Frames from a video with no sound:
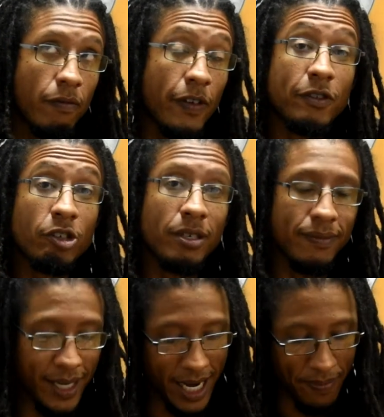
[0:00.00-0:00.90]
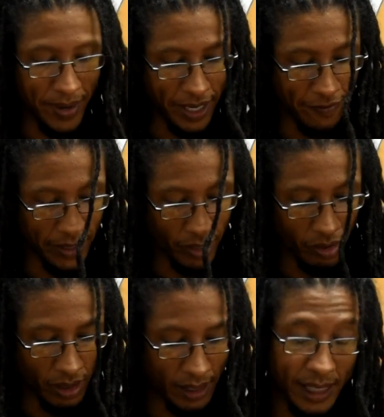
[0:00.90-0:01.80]
5th string, and the pinky finger
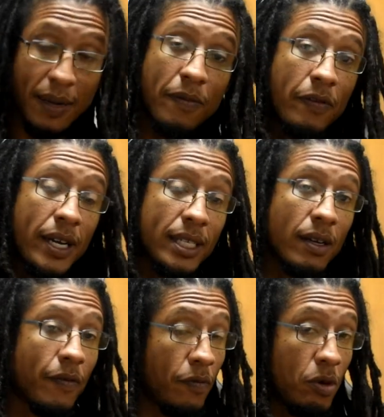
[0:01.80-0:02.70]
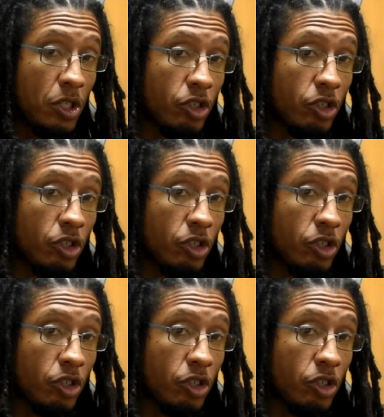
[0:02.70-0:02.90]
goes on the 7th fret, 4th